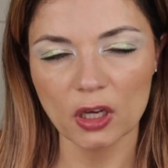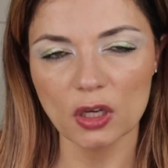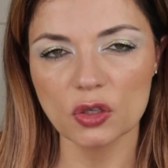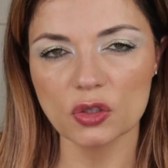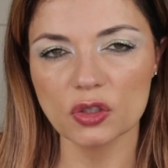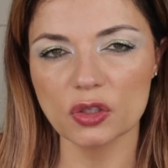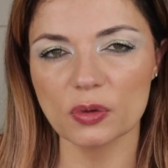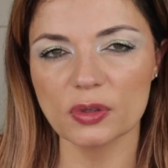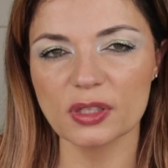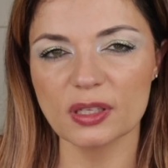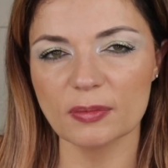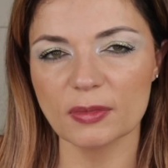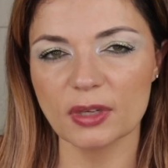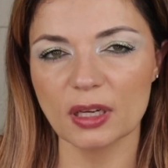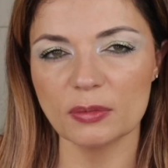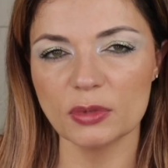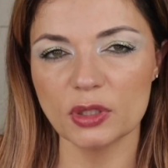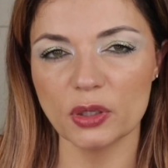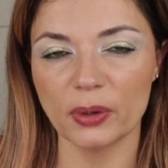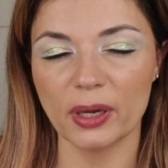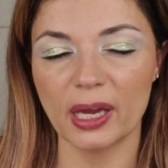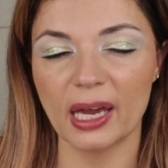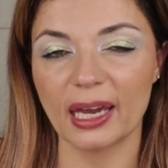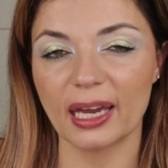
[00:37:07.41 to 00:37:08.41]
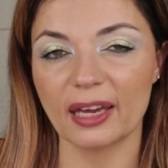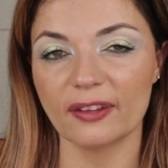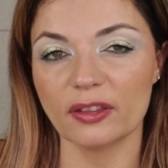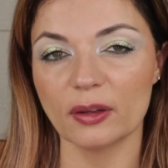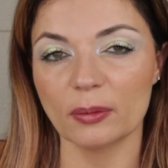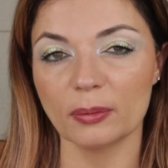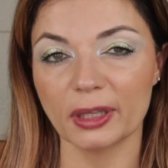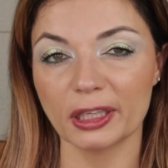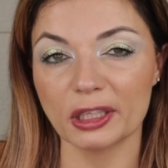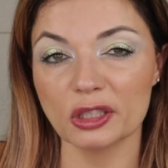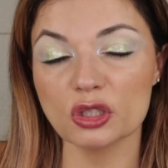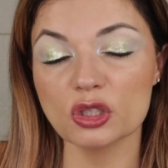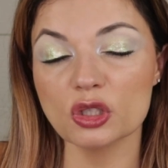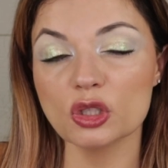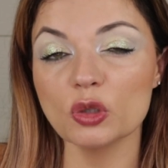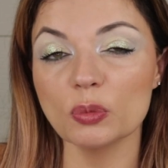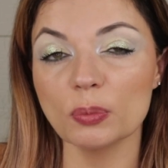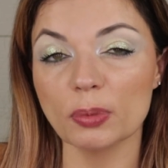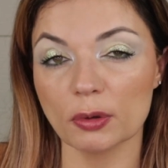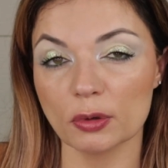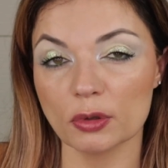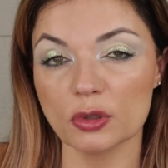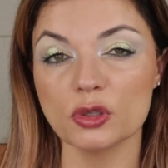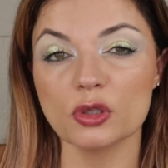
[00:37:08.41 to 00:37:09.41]
So sometimes you can't get them like
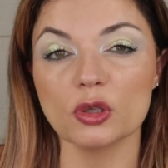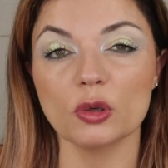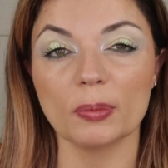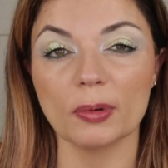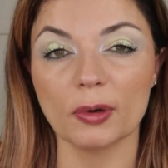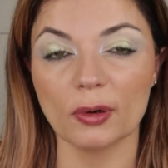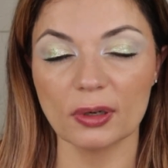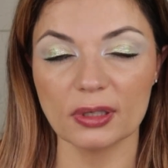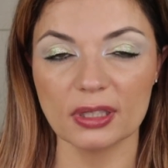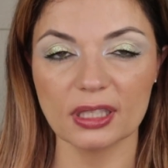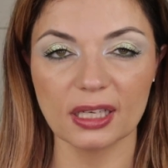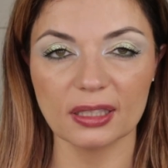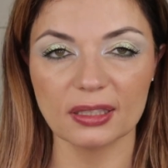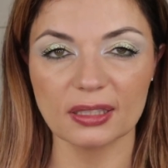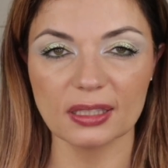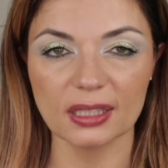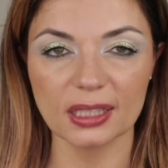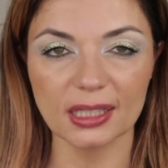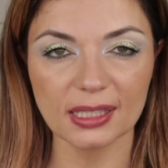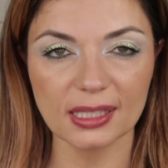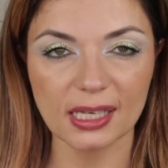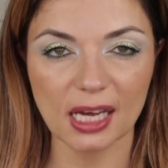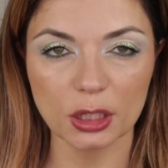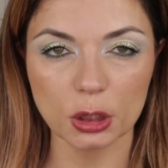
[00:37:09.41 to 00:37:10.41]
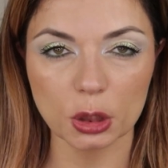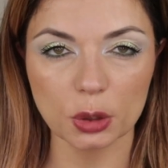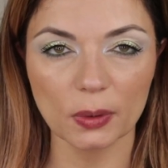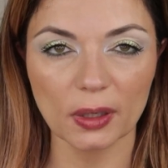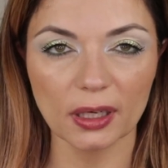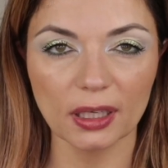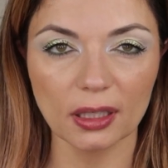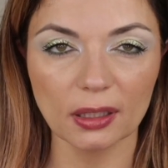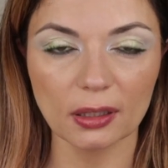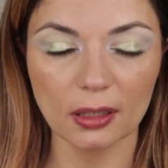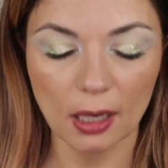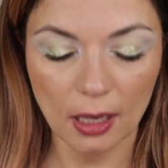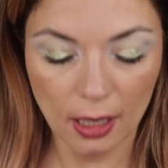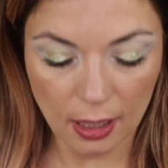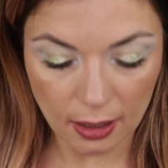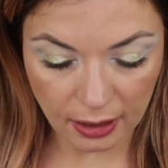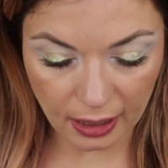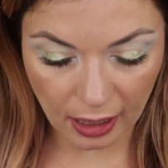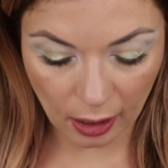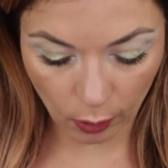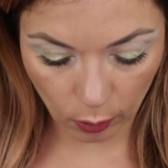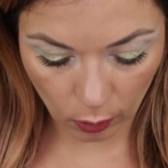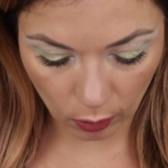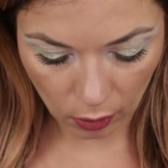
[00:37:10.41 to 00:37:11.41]
super, super intensely saturated.
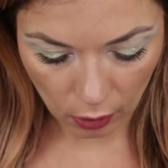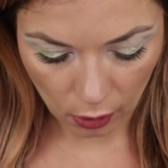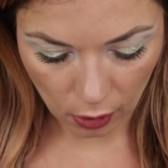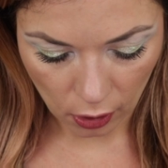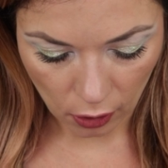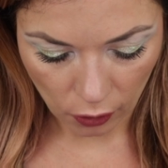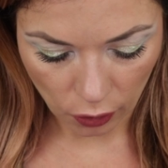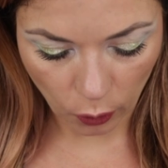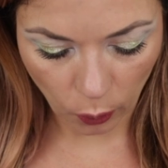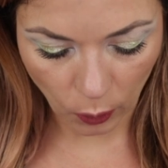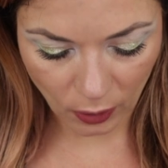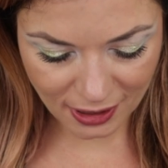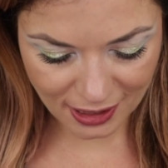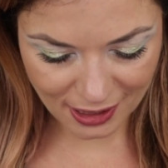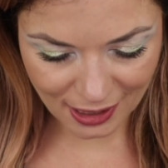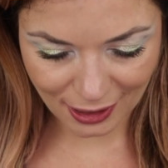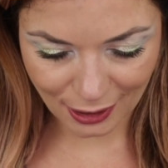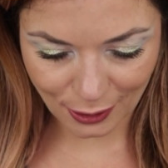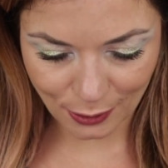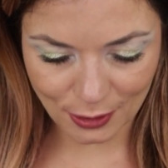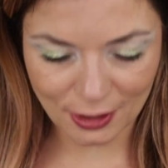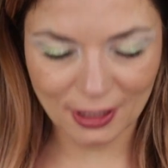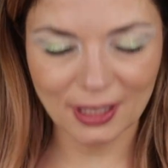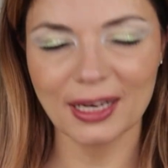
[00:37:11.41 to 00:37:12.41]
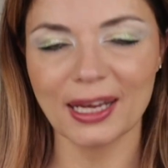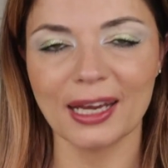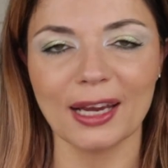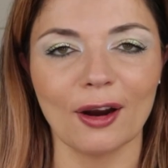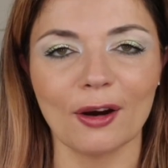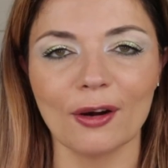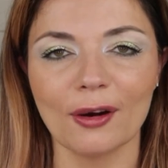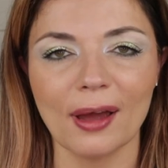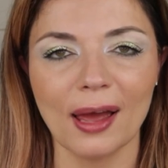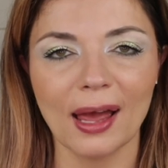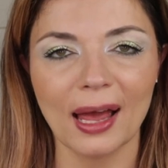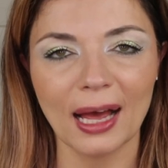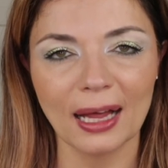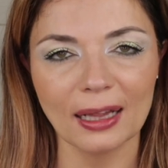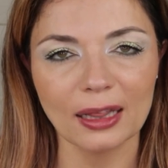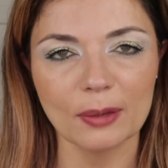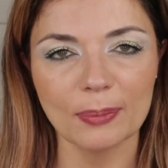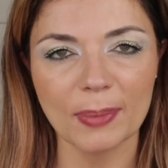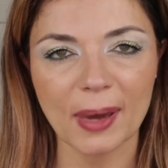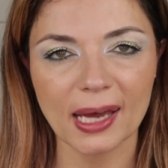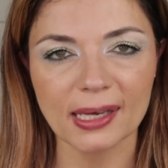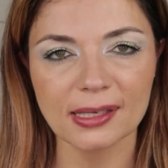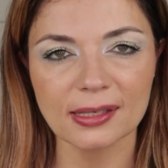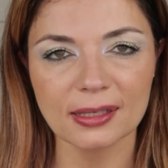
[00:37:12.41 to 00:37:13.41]
Now, the ones that I use today are hella
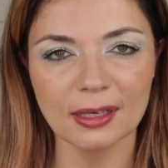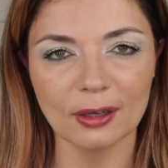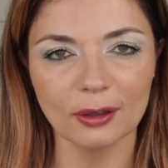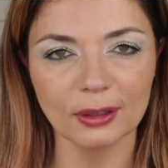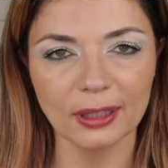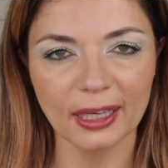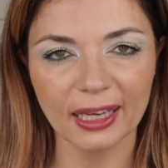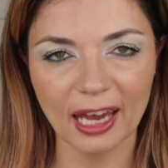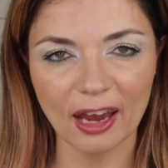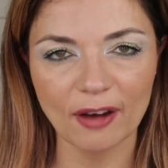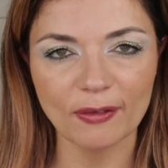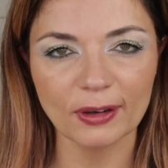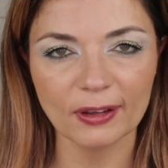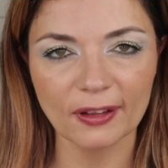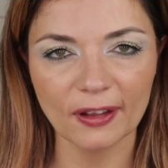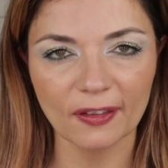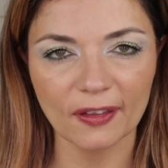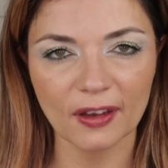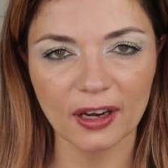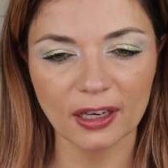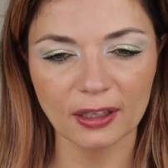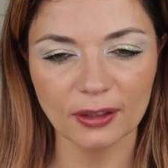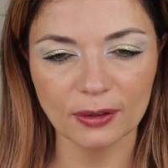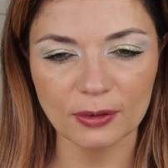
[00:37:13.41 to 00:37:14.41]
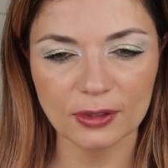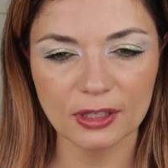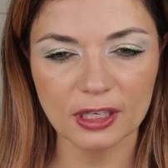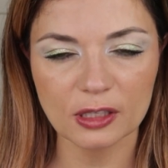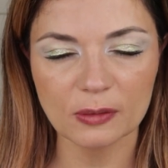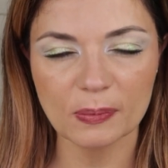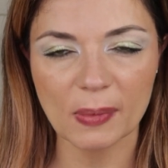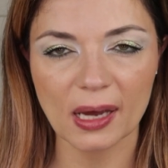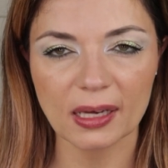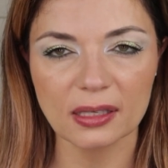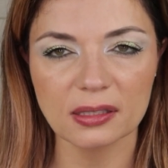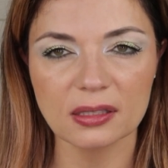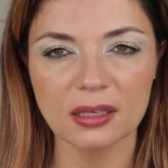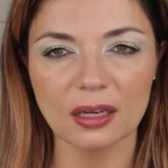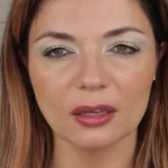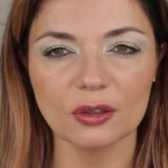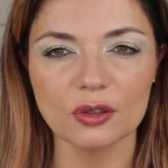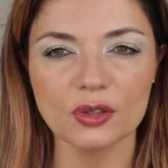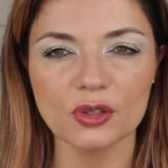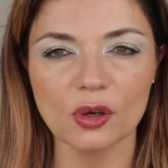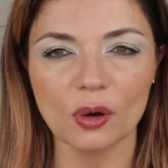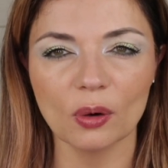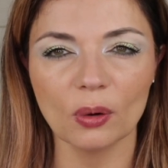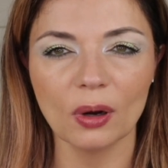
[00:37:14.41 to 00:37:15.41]
pastel. Like everything that I used is pastel.
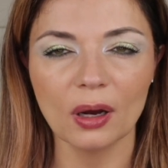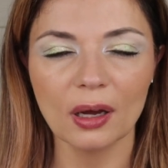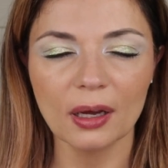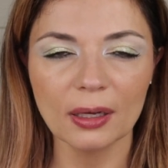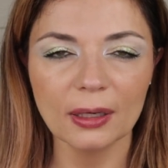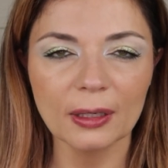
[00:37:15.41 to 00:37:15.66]
So